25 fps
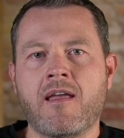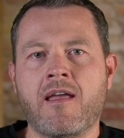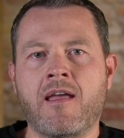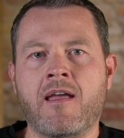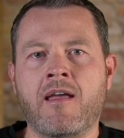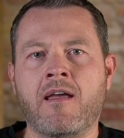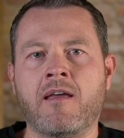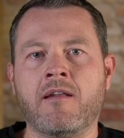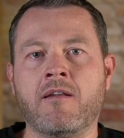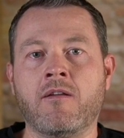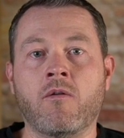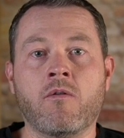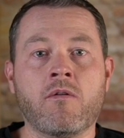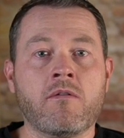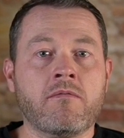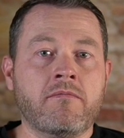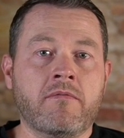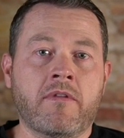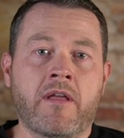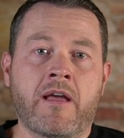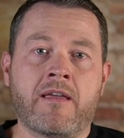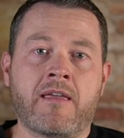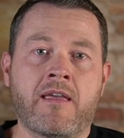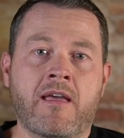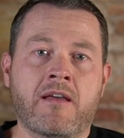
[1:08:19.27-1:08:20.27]
And, or
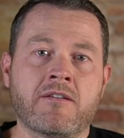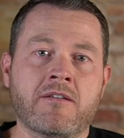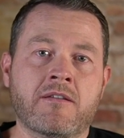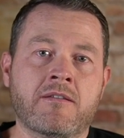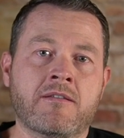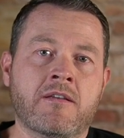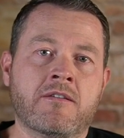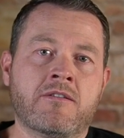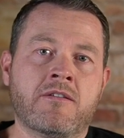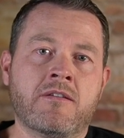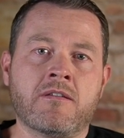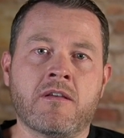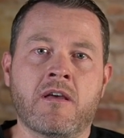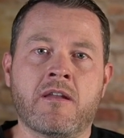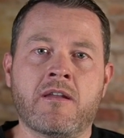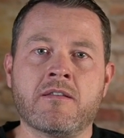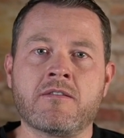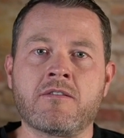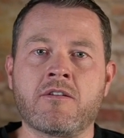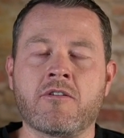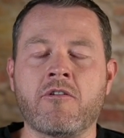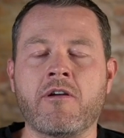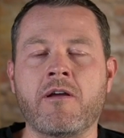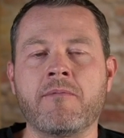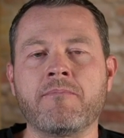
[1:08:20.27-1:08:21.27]
like Ashley said, she's on
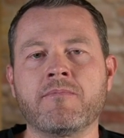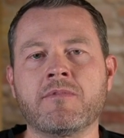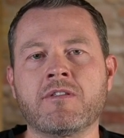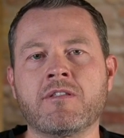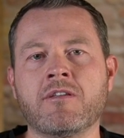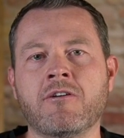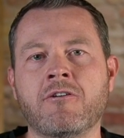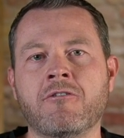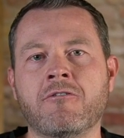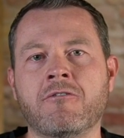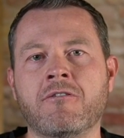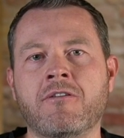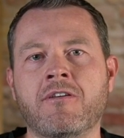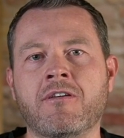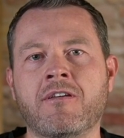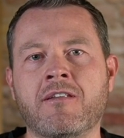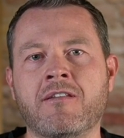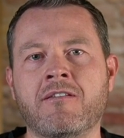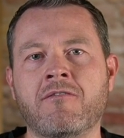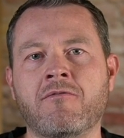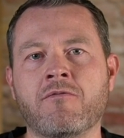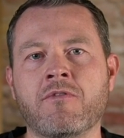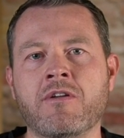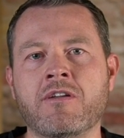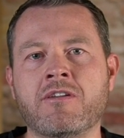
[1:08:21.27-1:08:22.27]
Instagram. So you
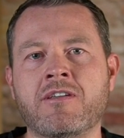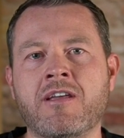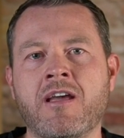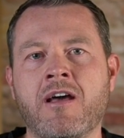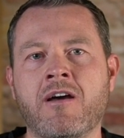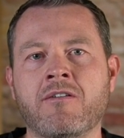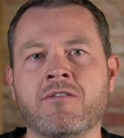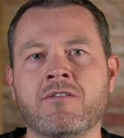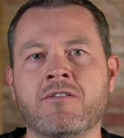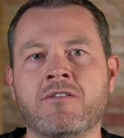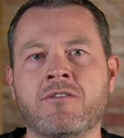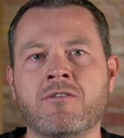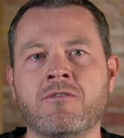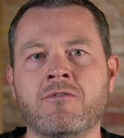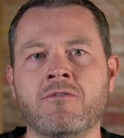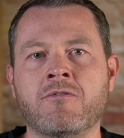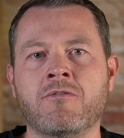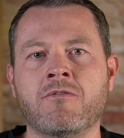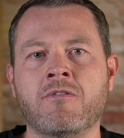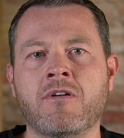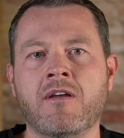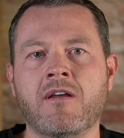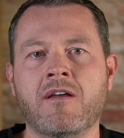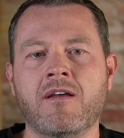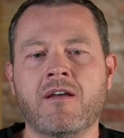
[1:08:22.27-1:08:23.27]
can reach out
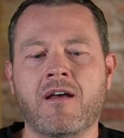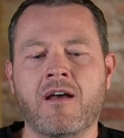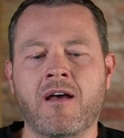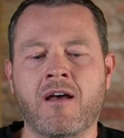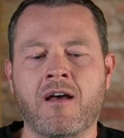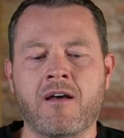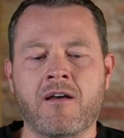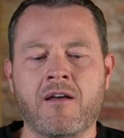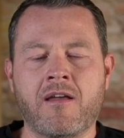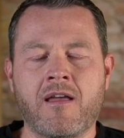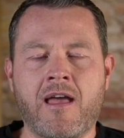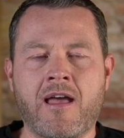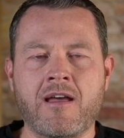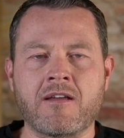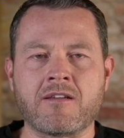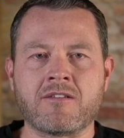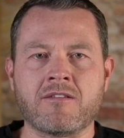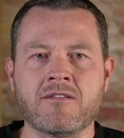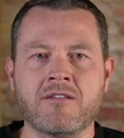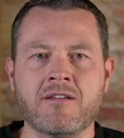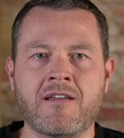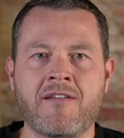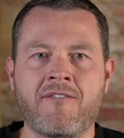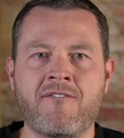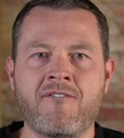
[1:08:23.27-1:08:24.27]
to uh,
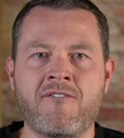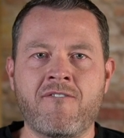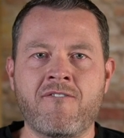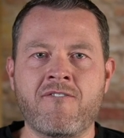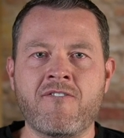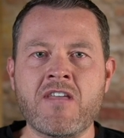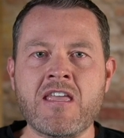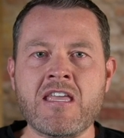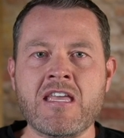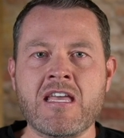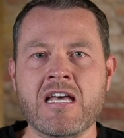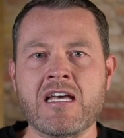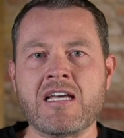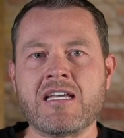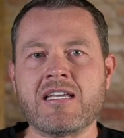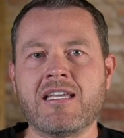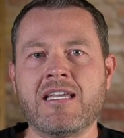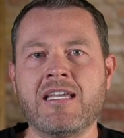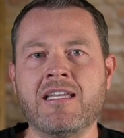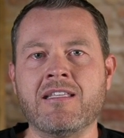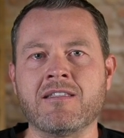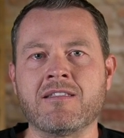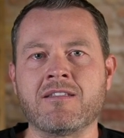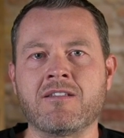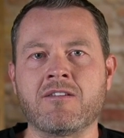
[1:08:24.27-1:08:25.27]
Ashley via
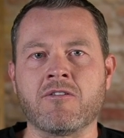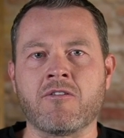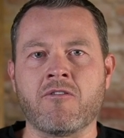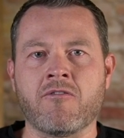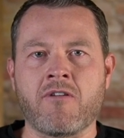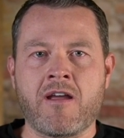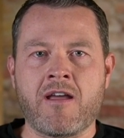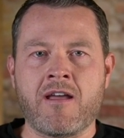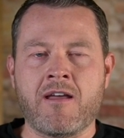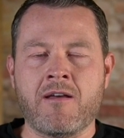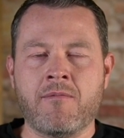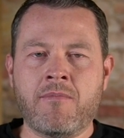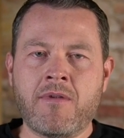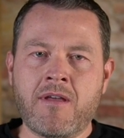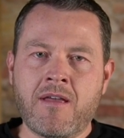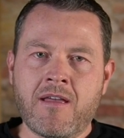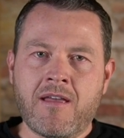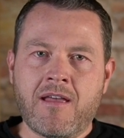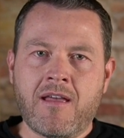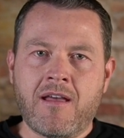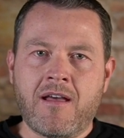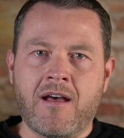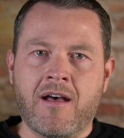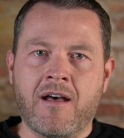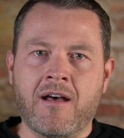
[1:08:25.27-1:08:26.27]
Instagram
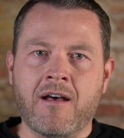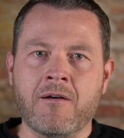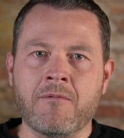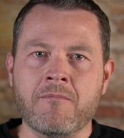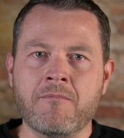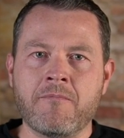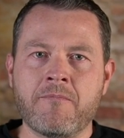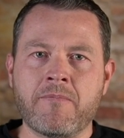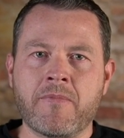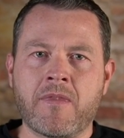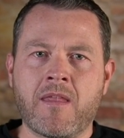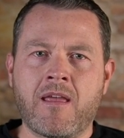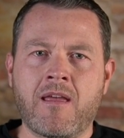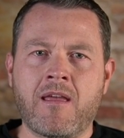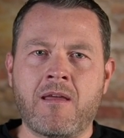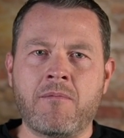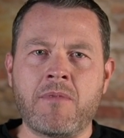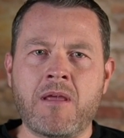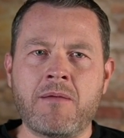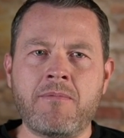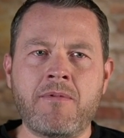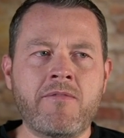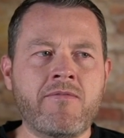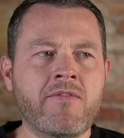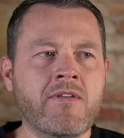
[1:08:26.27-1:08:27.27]
um,
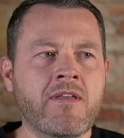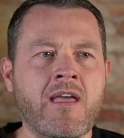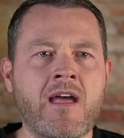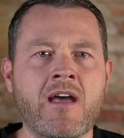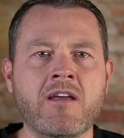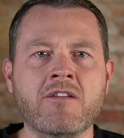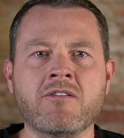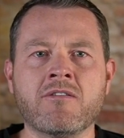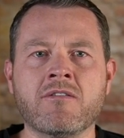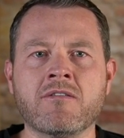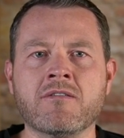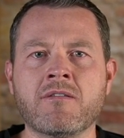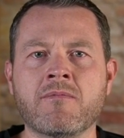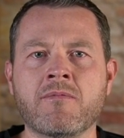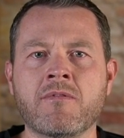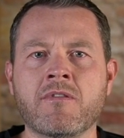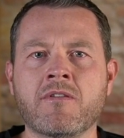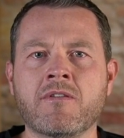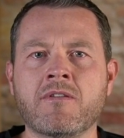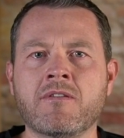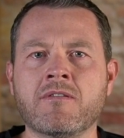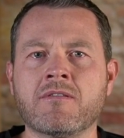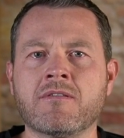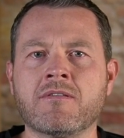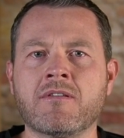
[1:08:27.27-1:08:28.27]
and maybe even catch her in some
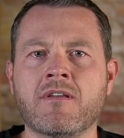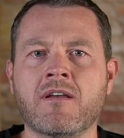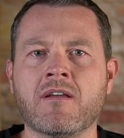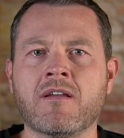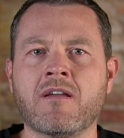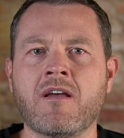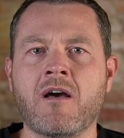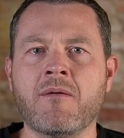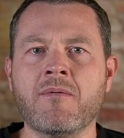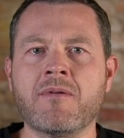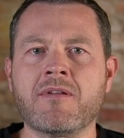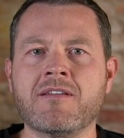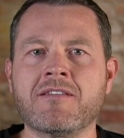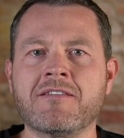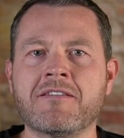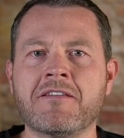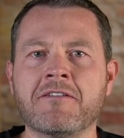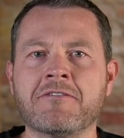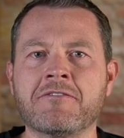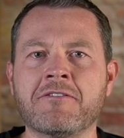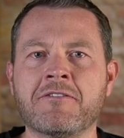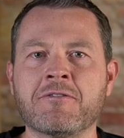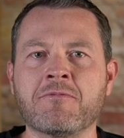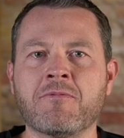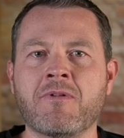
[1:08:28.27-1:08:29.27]
of these uh, comedy
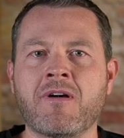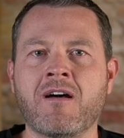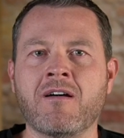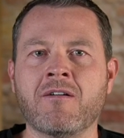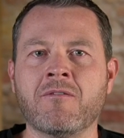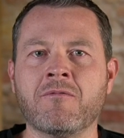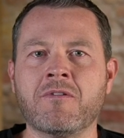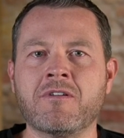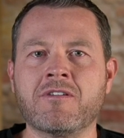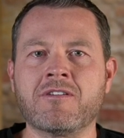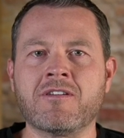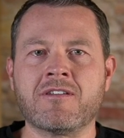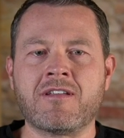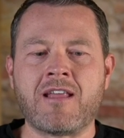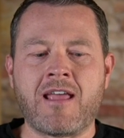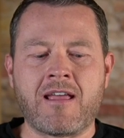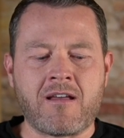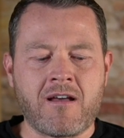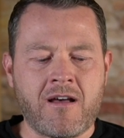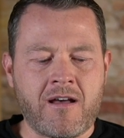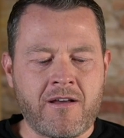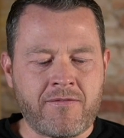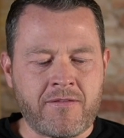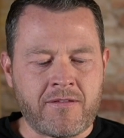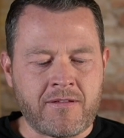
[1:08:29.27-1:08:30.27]
skits as well. We should
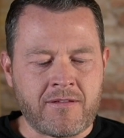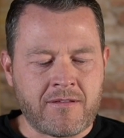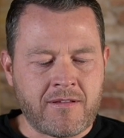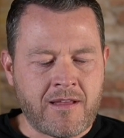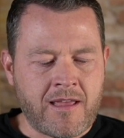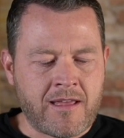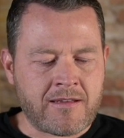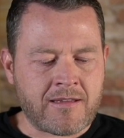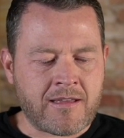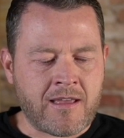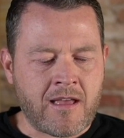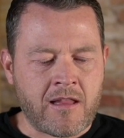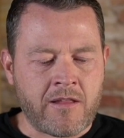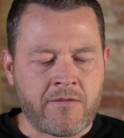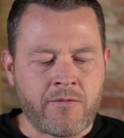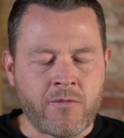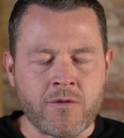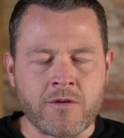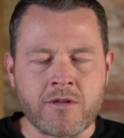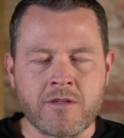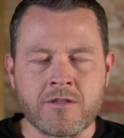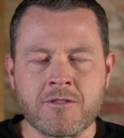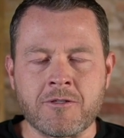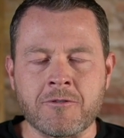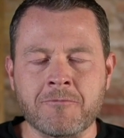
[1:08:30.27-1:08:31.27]
take off and head to
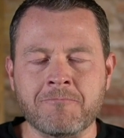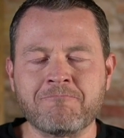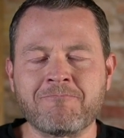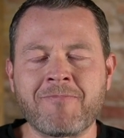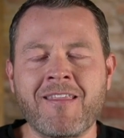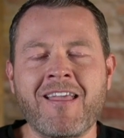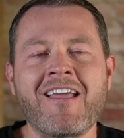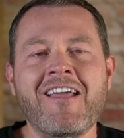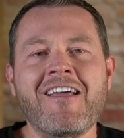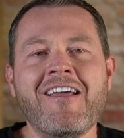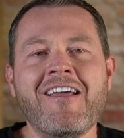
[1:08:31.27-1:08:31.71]
California soon.